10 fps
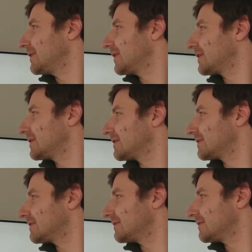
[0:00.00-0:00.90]
Okay,
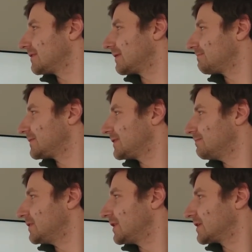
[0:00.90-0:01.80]
yeah,
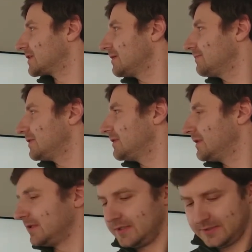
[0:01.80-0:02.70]
simple example.
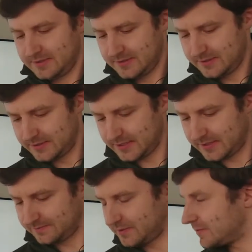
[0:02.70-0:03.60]

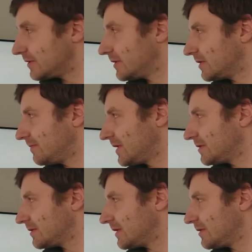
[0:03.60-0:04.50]
Yeah, I probably didn't
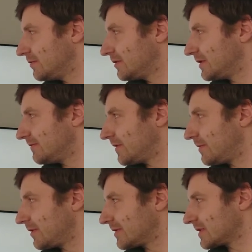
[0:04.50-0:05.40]
mention that
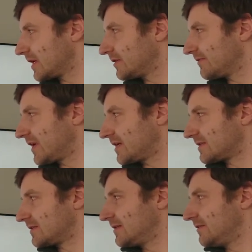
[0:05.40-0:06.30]
UnityWebRequest kind of
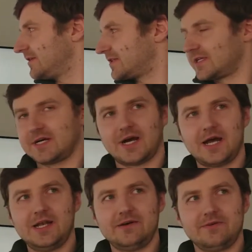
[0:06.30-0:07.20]
has these
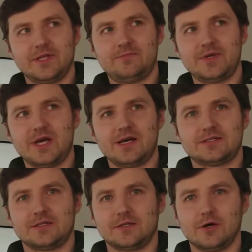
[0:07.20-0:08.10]
high-level
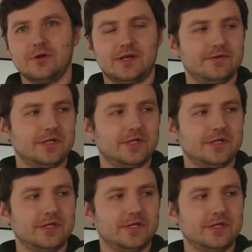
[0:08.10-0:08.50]
APIs and low-level